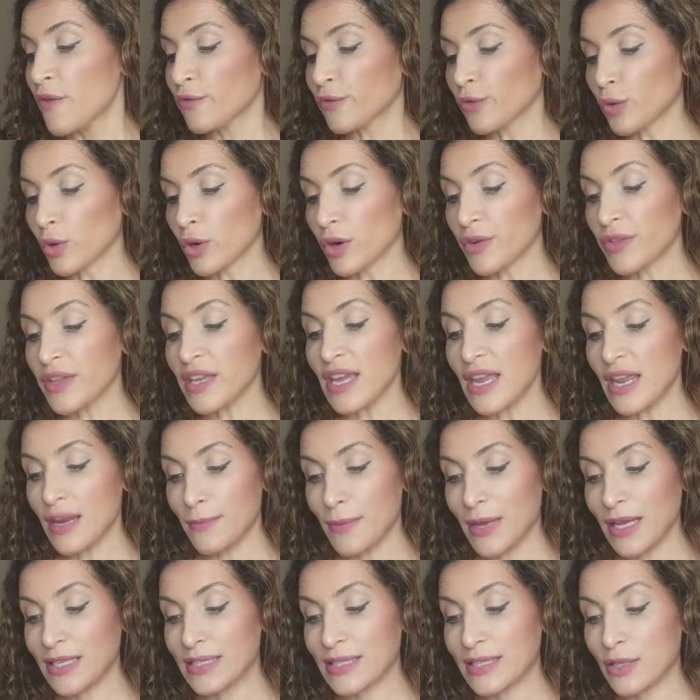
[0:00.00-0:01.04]
for the
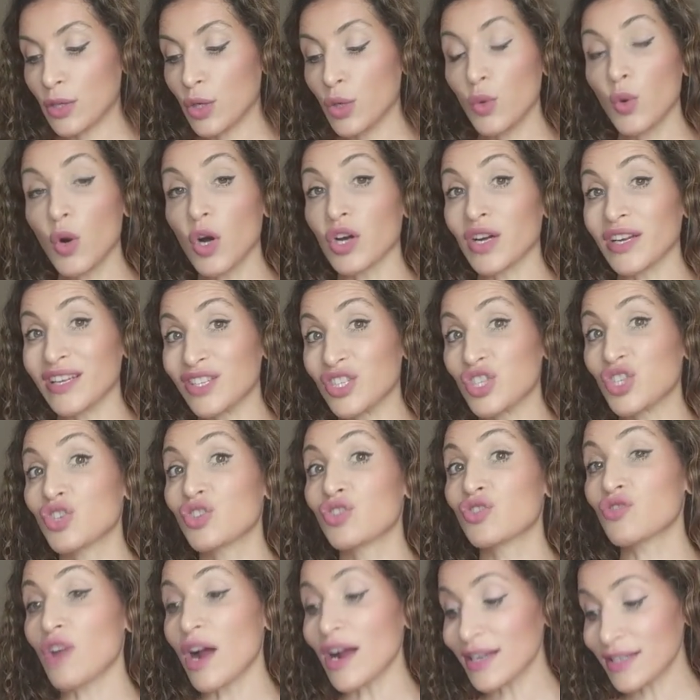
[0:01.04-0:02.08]
inmates who are
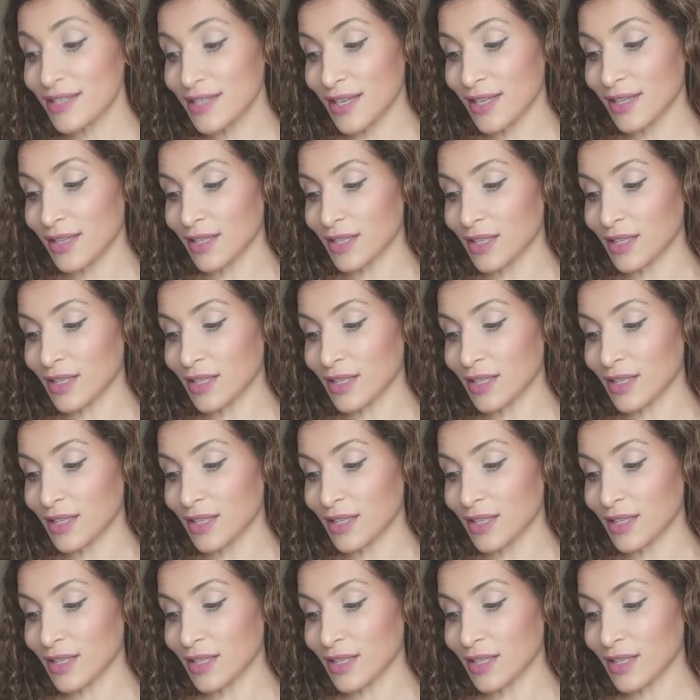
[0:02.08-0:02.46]
instructing